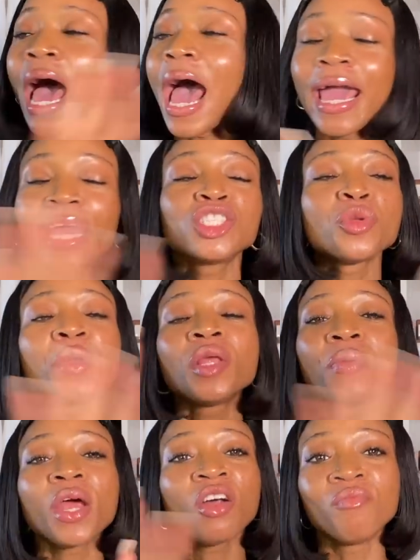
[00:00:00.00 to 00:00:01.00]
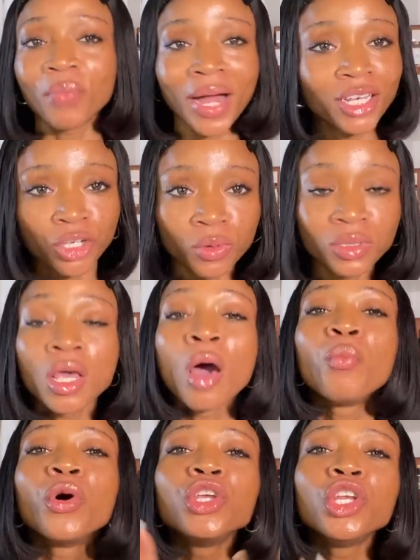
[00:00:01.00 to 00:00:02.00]
I hate to be the bearer of bad news,
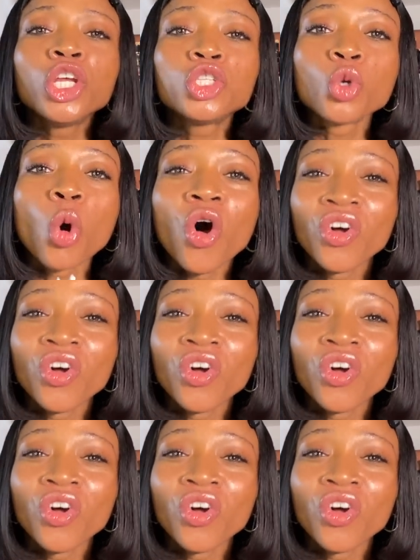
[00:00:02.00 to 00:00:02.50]
but you need to